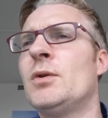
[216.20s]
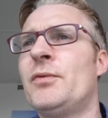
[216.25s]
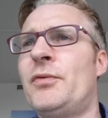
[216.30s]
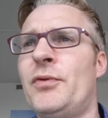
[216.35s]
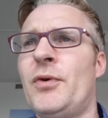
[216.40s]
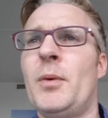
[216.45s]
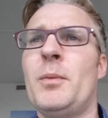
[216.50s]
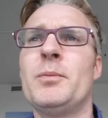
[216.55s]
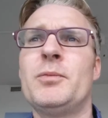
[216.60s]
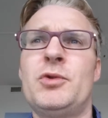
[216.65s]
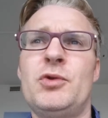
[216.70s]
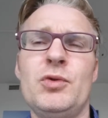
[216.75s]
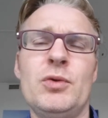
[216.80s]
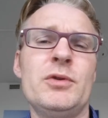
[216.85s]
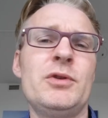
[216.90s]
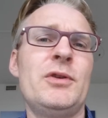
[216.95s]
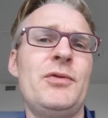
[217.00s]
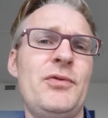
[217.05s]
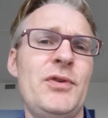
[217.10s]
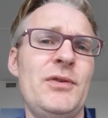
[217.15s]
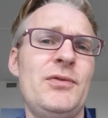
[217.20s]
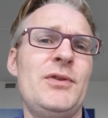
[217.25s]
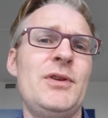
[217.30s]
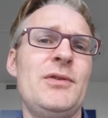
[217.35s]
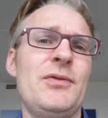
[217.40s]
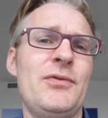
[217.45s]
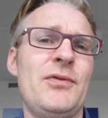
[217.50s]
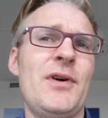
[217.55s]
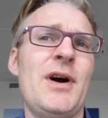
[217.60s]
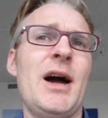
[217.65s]
from two hundred
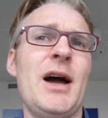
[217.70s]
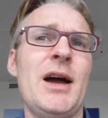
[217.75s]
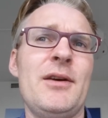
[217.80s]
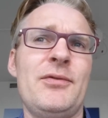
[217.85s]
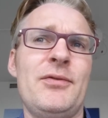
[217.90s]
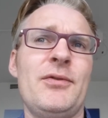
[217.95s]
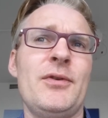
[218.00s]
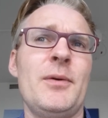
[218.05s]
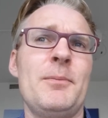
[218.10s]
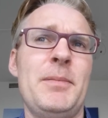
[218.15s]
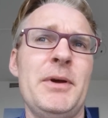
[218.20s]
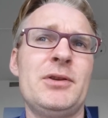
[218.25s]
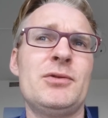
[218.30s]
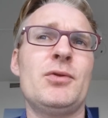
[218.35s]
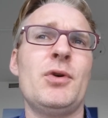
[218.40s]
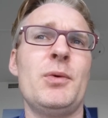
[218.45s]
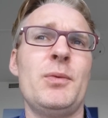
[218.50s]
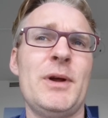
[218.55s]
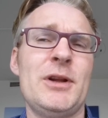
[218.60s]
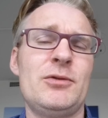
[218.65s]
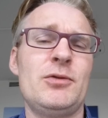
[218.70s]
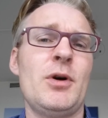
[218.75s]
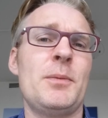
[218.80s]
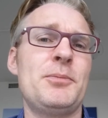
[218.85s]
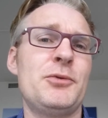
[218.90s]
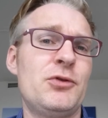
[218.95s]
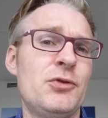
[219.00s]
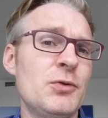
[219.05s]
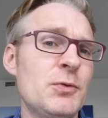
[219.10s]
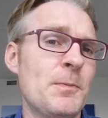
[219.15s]
fifty-five Bitcoin went
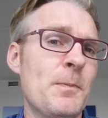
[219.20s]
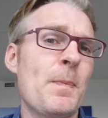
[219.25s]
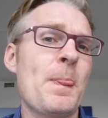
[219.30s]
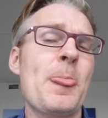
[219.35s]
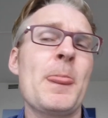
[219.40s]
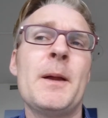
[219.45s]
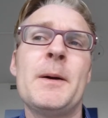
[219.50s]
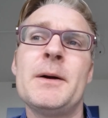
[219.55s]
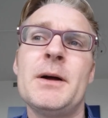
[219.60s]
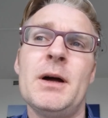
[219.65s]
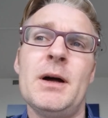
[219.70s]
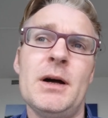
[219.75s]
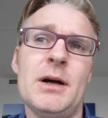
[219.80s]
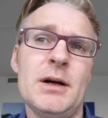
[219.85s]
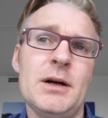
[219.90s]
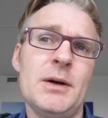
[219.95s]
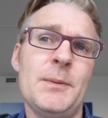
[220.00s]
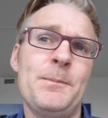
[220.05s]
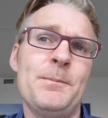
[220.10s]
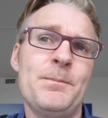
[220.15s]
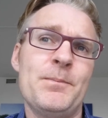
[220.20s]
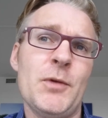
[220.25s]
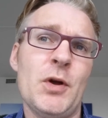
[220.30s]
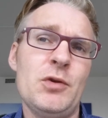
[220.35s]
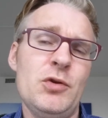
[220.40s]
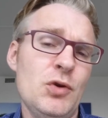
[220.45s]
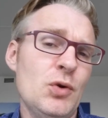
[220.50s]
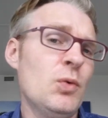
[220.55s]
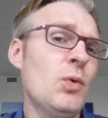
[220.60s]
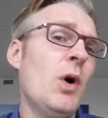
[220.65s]
up to um,
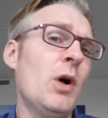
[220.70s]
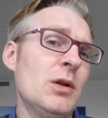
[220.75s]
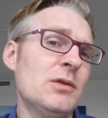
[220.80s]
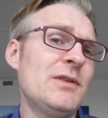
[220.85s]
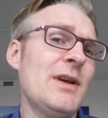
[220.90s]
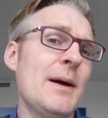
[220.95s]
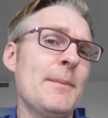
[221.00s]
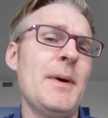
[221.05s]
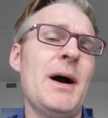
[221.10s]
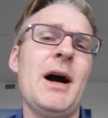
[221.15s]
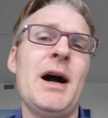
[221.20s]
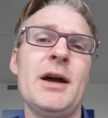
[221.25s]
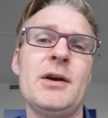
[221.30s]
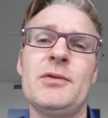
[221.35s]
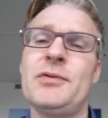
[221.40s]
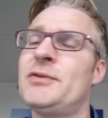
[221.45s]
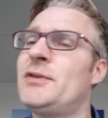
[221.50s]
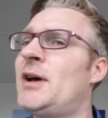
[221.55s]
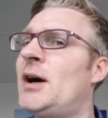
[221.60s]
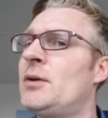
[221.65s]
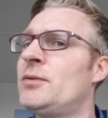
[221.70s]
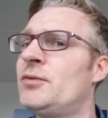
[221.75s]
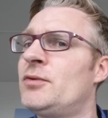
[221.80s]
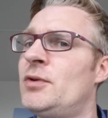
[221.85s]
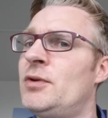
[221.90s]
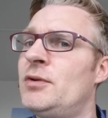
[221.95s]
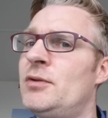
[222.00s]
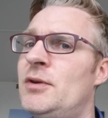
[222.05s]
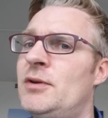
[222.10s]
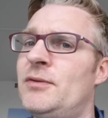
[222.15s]
a new all-time high of one thousand
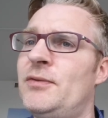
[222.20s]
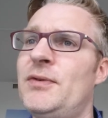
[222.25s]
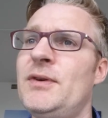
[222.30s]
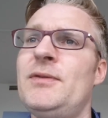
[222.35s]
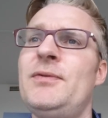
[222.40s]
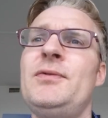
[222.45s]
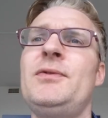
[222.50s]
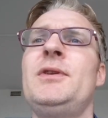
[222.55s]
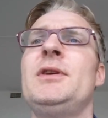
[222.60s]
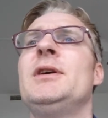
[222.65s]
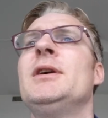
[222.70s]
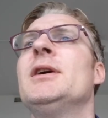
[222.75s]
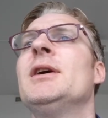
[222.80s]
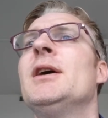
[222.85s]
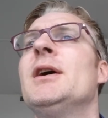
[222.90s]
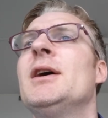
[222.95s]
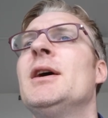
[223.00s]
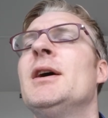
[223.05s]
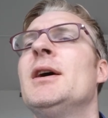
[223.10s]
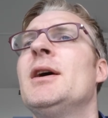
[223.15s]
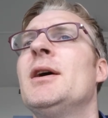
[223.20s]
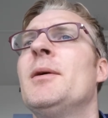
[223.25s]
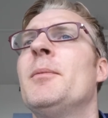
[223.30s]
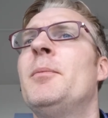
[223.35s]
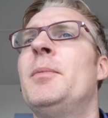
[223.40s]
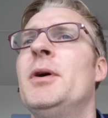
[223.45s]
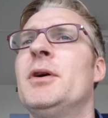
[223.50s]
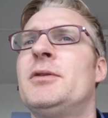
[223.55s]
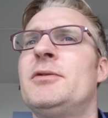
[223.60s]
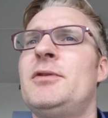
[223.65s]
one hundred fifty.
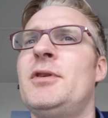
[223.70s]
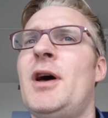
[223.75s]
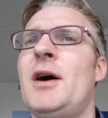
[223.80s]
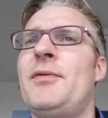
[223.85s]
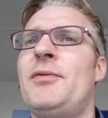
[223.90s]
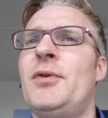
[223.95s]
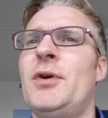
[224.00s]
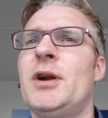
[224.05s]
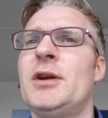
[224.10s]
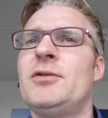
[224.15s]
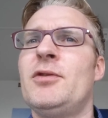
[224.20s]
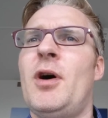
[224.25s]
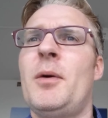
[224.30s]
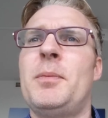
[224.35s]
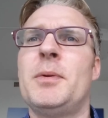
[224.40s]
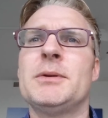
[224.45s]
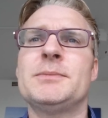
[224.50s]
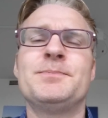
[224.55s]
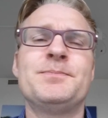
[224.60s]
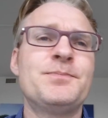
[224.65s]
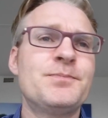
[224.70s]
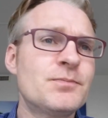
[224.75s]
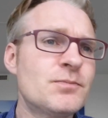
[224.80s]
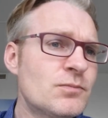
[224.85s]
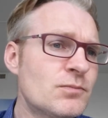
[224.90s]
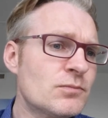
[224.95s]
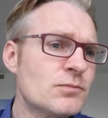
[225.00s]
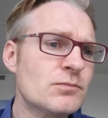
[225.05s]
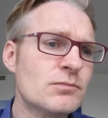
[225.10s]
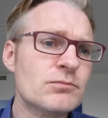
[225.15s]
But uh, for example,
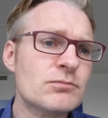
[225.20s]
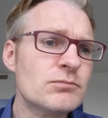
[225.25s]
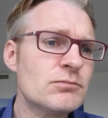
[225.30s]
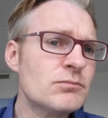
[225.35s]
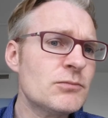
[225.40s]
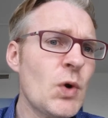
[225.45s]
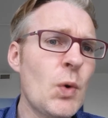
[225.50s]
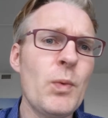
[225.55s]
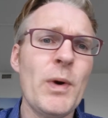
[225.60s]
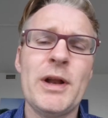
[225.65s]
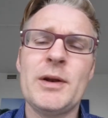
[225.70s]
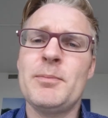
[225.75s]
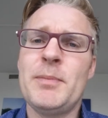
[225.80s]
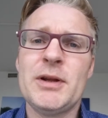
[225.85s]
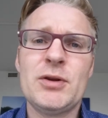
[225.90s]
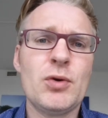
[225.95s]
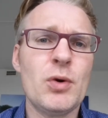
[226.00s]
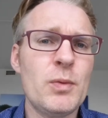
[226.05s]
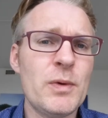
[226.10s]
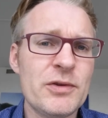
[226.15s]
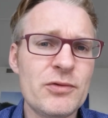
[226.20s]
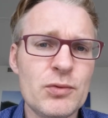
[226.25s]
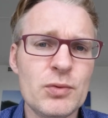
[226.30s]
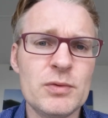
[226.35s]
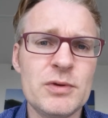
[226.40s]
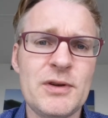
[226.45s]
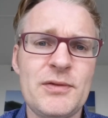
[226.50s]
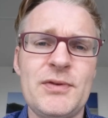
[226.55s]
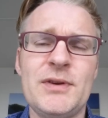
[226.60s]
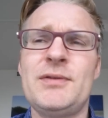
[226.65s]
when Bitcoin was
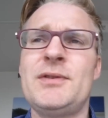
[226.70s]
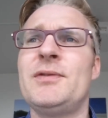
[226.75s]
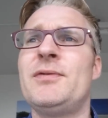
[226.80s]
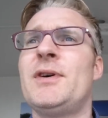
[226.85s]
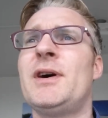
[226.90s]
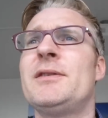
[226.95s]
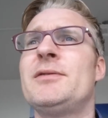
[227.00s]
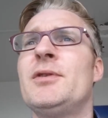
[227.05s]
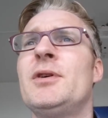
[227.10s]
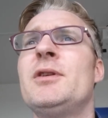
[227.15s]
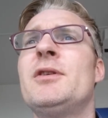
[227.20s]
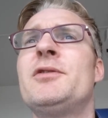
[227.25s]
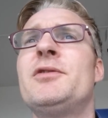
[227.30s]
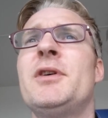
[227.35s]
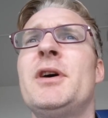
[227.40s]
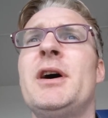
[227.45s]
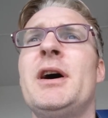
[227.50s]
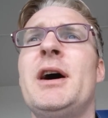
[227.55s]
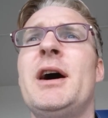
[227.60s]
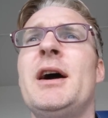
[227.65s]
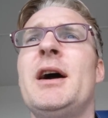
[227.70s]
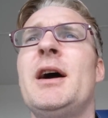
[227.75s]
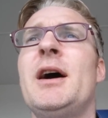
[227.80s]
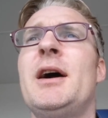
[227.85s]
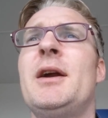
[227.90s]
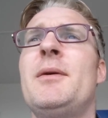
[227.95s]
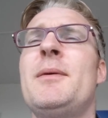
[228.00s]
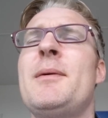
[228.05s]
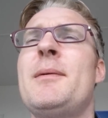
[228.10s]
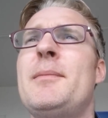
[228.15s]
two hundred fifty-five dollars, I,
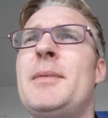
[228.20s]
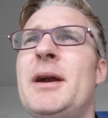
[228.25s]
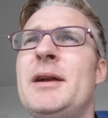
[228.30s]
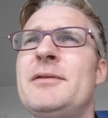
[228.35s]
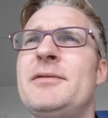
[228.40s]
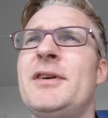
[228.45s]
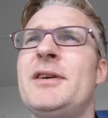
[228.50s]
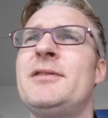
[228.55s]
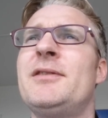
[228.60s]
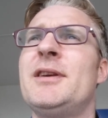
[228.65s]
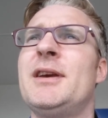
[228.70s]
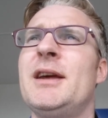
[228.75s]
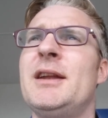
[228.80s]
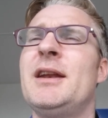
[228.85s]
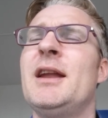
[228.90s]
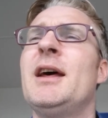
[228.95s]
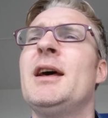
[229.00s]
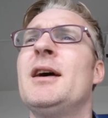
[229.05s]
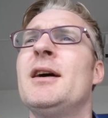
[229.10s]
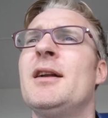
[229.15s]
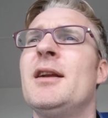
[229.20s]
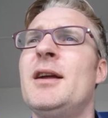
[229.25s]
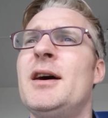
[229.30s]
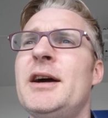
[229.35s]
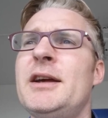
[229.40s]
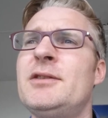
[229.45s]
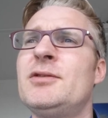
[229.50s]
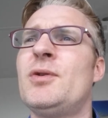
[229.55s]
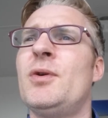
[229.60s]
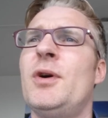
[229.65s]
I remember investing in
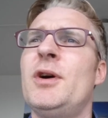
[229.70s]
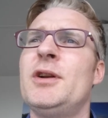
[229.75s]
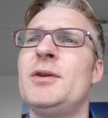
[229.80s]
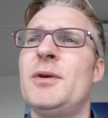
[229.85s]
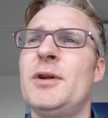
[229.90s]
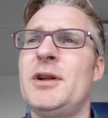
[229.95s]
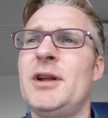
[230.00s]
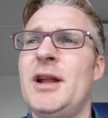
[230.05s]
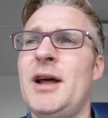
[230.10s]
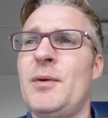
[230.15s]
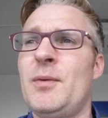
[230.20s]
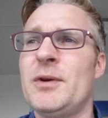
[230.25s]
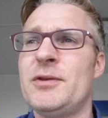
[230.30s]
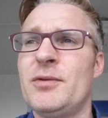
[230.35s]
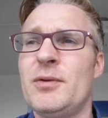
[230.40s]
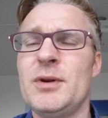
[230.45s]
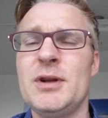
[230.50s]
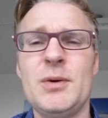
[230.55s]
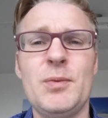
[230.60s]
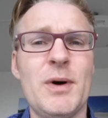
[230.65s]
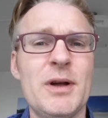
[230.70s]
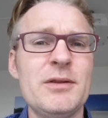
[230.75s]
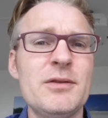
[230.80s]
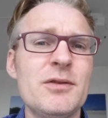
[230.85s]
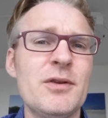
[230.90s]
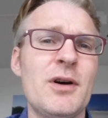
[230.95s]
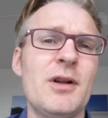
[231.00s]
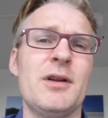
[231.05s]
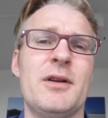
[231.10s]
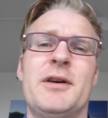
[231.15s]
Litecoin. That was only
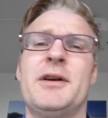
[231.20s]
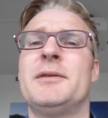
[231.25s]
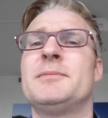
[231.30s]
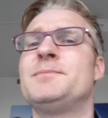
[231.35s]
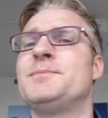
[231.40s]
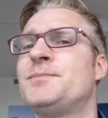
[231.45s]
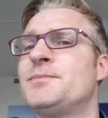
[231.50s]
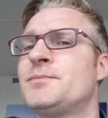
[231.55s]
one dollar.